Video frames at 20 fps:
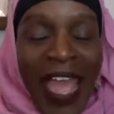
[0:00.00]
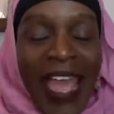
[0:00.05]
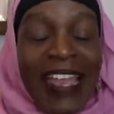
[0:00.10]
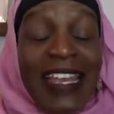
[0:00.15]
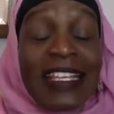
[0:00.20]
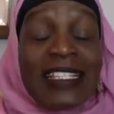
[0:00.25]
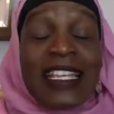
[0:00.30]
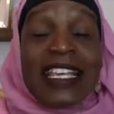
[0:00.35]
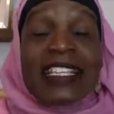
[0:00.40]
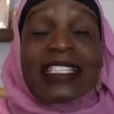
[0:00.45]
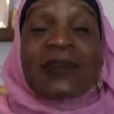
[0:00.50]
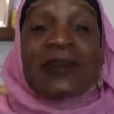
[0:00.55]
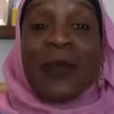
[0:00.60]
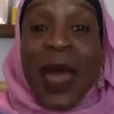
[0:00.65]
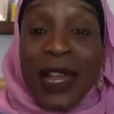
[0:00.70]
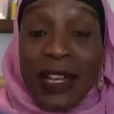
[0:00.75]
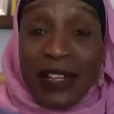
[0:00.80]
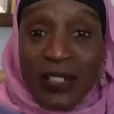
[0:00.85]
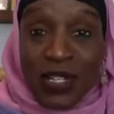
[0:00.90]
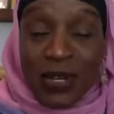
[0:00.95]
And it tastes
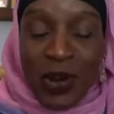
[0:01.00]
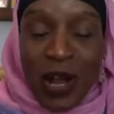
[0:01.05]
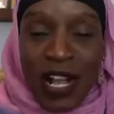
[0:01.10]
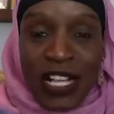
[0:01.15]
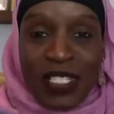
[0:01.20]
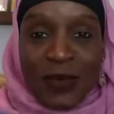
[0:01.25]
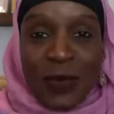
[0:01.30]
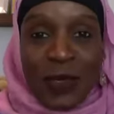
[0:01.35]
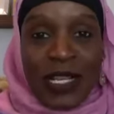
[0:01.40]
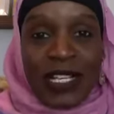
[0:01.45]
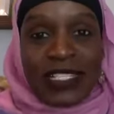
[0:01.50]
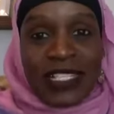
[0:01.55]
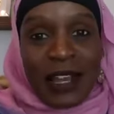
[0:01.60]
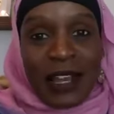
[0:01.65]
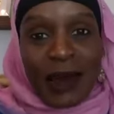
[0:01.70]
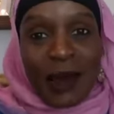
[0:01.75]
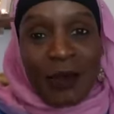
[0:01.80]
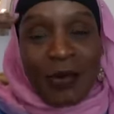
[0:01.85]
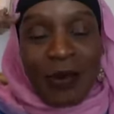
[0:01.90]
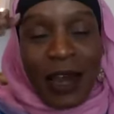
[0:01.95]
better to us because
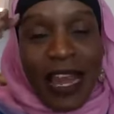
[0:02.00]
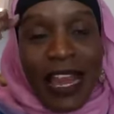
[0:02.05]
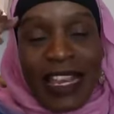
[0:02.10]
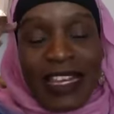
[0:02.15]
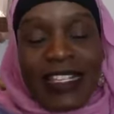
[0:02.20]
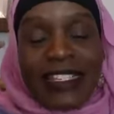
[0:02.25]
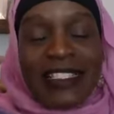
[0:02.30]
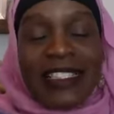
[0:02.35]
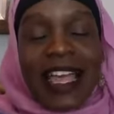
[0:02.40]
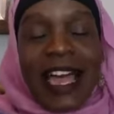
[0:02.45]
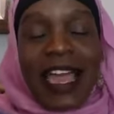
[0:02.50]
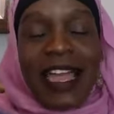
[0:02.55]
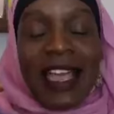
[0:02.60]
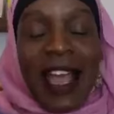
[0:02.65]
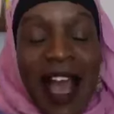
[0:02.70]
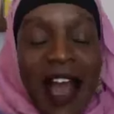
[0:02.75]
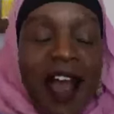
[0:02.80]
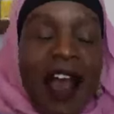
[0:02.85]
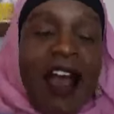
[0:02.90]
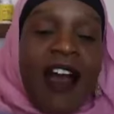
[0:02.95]
our brain is like,
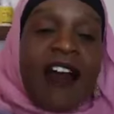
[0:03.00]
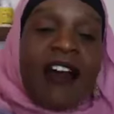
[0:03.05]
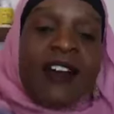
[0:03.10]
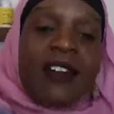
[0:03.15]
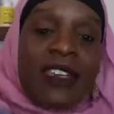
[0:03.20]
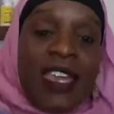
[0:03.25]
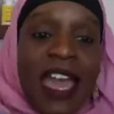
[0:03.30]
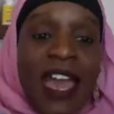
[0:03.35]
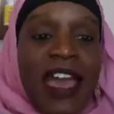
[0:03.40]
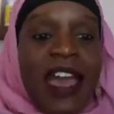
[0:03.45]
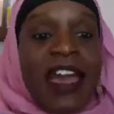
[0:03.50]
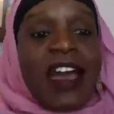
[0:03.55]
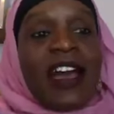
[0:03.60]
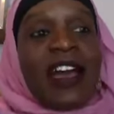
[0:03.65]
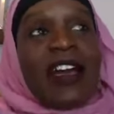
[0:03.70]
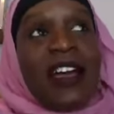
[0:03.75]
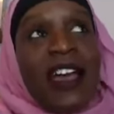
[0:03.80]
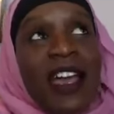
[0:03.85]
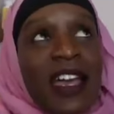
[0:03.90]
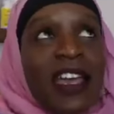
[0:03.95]
oh
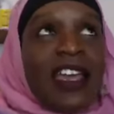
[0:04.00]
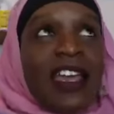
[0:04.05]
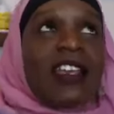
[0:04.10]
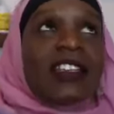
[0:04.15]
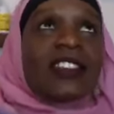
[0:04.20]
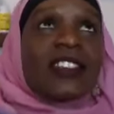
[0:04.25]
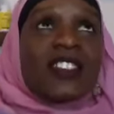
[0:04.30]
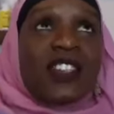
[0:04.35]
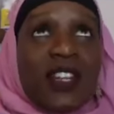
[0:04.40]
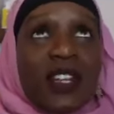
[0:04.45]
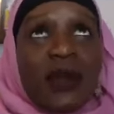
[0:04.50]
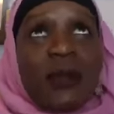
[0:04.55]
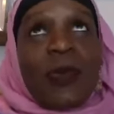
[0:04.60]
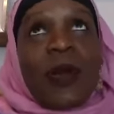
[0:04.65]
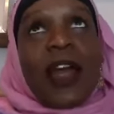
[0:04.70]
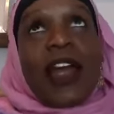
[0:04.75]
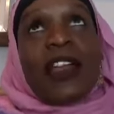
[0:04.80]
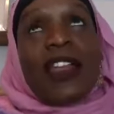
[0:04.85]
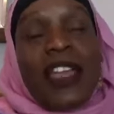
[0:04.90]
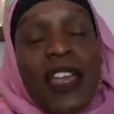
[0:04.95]
yeah, it's a sugar
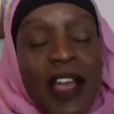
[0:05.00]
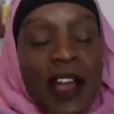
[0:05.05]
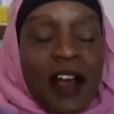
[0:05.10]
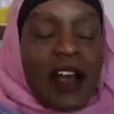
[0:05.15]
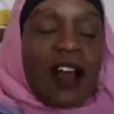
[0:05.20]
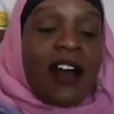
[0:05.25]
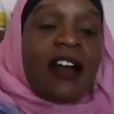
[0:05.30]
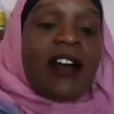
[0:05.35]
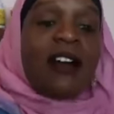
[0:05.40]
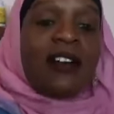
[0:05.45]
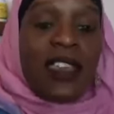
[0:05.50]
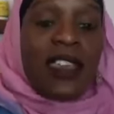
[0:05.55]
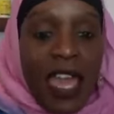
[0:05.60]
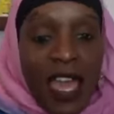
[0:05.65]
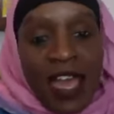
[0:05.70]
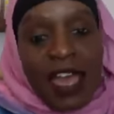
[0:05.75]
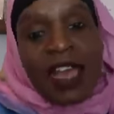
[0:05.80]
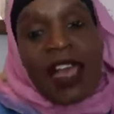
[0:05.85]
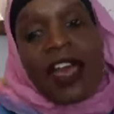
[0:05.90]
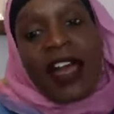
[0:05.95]
party. Oh
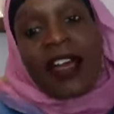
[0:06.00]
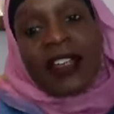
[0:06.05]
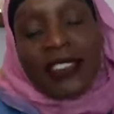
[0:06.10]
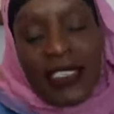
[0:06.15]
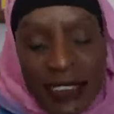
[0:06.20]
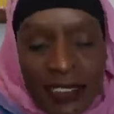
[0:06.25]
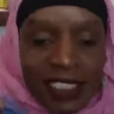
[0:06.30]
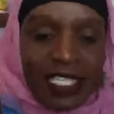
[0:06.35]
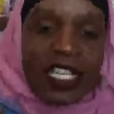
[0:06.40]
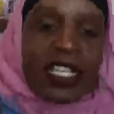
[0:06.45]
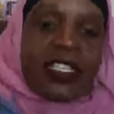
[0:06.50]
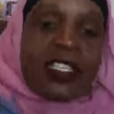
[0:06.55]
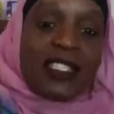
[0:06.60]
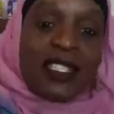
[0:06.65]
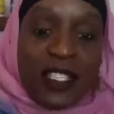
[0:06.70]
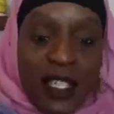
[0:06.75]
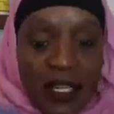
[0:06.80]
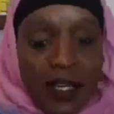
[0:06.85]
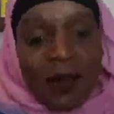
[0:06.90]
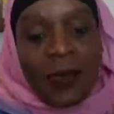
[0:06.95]
yeah, it's a
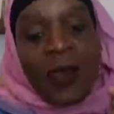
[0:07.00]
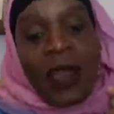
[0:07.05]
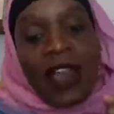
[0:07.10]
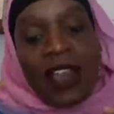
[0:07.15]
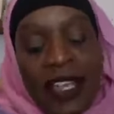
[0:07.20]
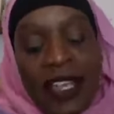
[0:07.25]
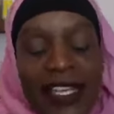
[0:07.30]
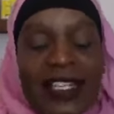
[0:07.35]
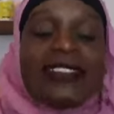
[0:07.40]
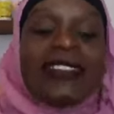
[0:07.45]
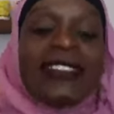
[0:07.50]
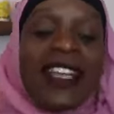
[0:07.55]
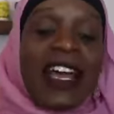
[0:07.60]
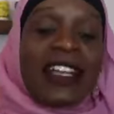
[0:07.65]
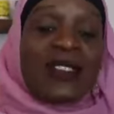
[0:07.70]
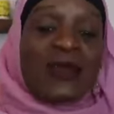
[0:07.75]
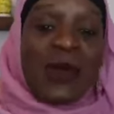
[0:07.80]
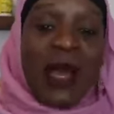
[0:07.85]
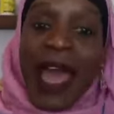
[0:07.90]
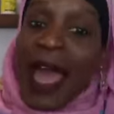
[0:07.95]
sugar party.
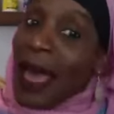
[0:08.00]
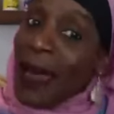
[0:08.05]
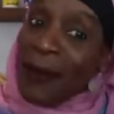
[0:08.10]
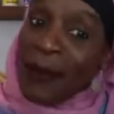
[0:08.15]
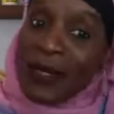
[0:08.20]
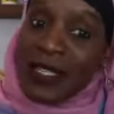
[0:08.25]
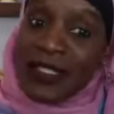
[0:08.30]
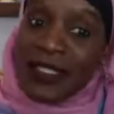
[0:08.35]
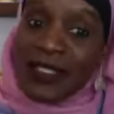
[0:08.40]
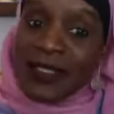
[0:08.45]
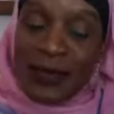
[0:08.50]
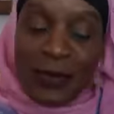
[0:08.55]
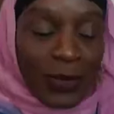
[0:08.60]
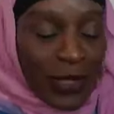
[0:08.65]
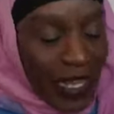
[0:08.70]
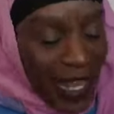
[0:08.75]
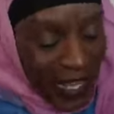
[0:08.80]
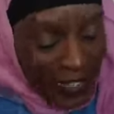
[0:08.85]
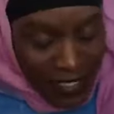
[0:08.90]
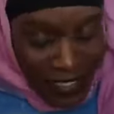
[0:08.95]
That's what happens
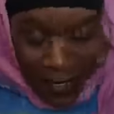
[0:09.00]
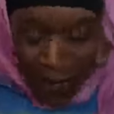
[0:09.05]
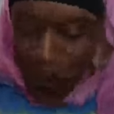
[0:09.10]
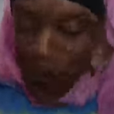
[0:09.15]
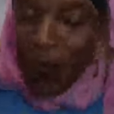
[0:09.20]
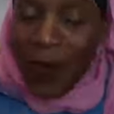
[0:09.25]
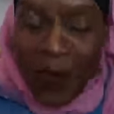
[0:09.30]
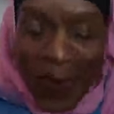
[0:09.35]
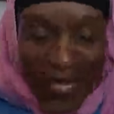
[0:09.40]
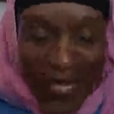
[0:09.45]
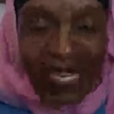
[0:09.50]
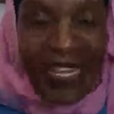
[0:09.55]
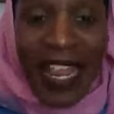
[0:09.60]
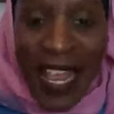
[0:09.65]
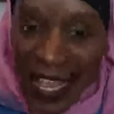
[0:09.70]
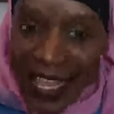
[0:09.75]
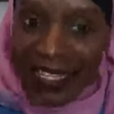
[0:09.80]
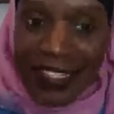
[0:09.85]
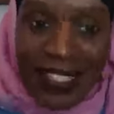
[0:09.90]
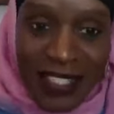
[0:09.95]
when that
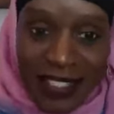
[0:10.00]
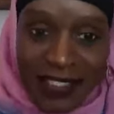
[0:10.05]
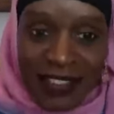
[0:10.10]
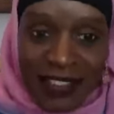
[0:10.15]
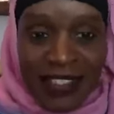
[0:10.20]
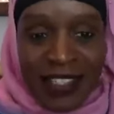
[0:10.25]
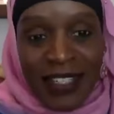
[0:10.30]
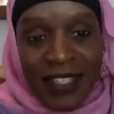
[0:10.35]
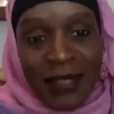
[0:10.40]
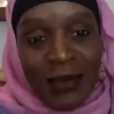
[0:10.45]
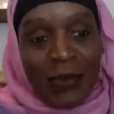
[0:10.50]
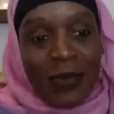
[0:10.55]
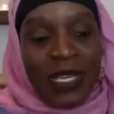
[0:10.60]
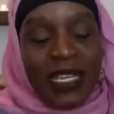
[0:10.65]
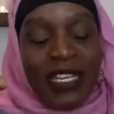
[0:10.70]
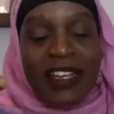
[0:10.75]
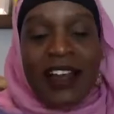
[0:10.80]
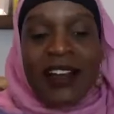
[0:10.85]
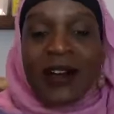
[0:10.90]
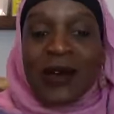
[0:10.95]
dopamine hits.
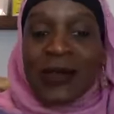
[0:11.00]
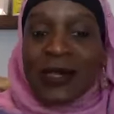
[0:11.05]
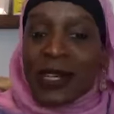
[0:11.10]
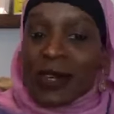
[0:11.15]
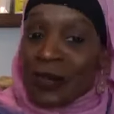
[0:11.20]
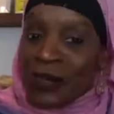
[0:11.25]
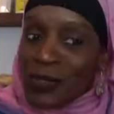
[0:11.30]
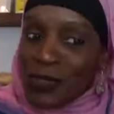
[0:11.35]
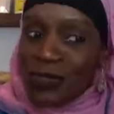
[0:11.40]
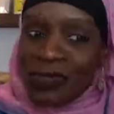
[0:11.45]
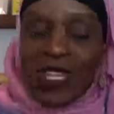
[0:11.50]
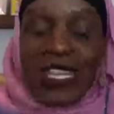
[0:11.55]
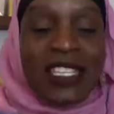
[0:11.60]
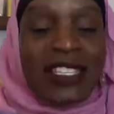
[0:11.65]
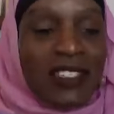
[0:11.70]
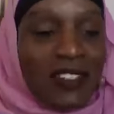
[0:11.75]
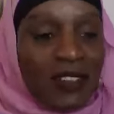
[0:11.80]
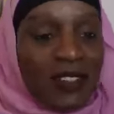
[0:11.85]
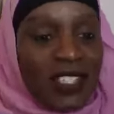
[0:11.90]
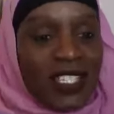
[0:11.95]
We know those
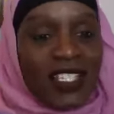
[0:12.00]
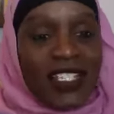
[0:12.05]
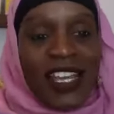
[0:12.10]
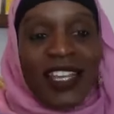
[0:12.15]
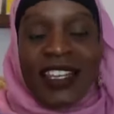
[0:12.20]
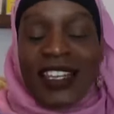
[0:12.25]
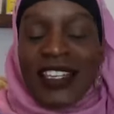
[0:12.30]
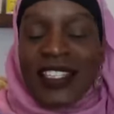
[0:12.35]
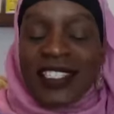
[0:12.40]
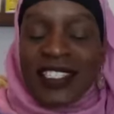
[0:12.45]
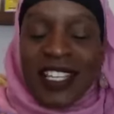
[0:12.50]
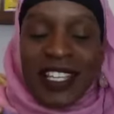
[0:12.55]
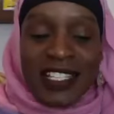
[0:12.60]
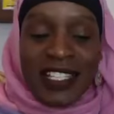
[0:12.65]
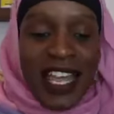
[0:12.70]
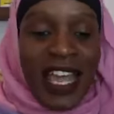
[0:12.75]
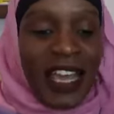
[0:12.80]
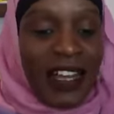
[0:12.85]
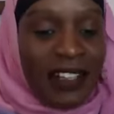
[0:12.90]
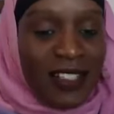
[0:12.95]
research studies
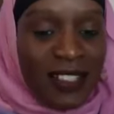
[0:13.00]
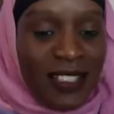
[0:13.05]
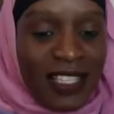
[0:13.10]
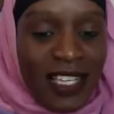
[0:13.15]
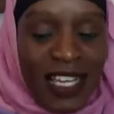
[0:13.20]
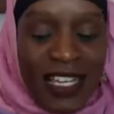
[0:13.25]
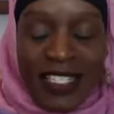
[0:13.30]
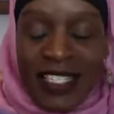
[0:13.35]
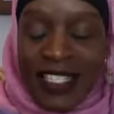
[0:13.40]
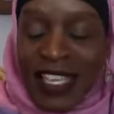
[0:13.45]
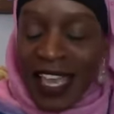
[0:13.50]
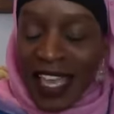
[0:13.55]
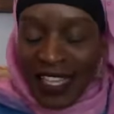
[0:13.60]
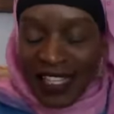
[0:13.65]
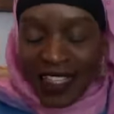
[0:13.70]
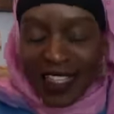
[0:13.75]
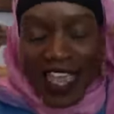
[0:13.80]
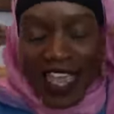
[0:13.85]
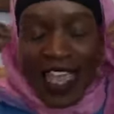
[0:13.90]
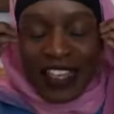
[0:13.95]
that tells us
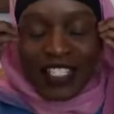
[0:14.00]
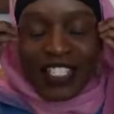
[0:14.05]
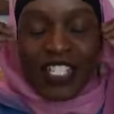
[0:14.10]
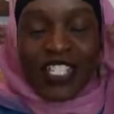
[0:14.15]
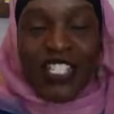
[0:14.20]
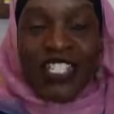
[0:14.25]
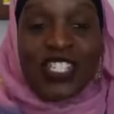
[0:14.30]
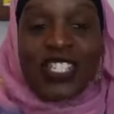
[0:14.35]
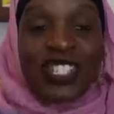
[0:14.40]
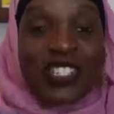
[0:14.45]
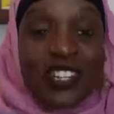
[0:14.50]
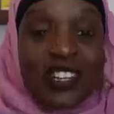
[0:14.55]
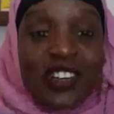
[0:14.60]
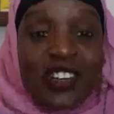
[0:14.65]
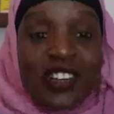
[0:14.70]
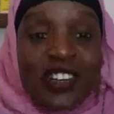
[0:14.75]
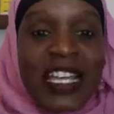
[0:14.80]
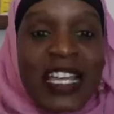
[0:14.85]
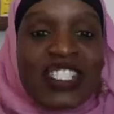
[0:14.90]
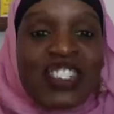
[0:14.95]
that
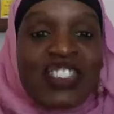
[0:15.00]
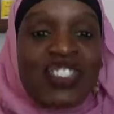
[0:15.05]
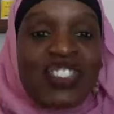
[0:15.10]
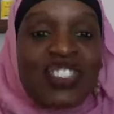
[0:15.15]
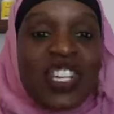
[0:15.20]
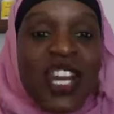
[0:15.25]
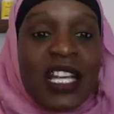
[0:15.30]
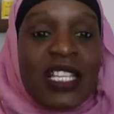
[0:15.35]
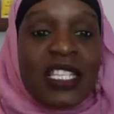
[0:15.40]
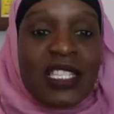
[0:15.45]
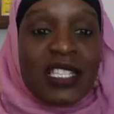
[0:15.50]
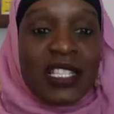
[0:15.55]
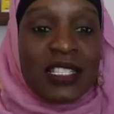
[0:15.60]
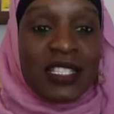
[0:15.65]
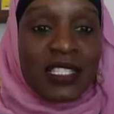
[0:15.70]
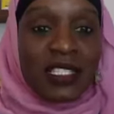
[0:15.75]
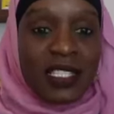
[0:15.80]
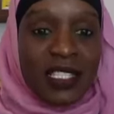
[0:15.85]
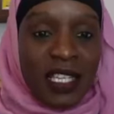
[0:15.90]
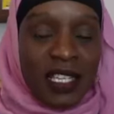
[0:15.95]
sugar is just
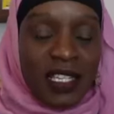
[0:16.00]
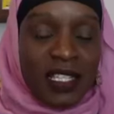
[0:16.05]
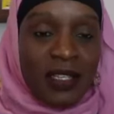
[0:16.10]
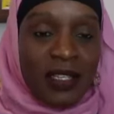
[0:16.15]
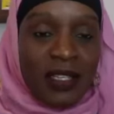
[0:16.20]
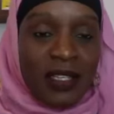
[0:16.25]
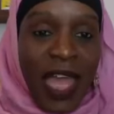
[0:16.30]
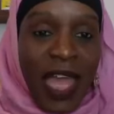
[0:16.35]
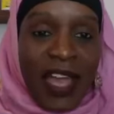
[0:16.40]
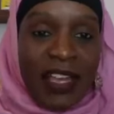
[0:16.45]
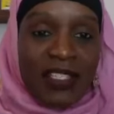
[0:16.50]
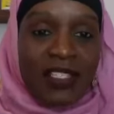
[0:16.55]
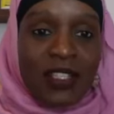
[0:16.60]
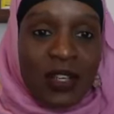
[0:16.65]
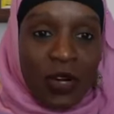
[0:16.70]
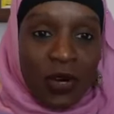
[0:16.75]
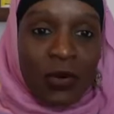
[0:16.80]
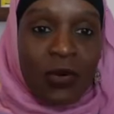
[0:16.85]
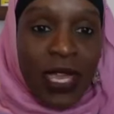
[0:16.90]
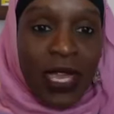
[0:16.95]
as addictive as
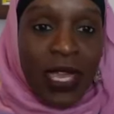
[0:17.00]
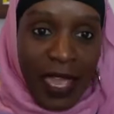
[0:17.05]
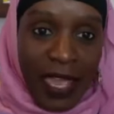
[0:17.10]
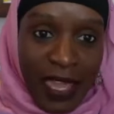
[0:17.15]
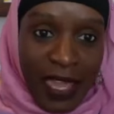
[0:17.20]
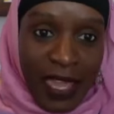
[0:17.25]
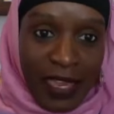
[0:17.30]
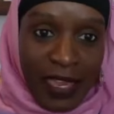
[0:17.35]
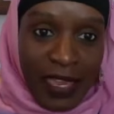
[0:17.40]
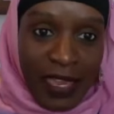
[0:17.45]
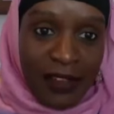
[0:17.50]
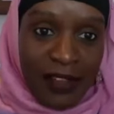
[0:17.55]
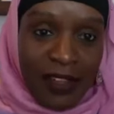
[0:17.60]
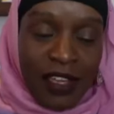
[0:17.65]
cocaine.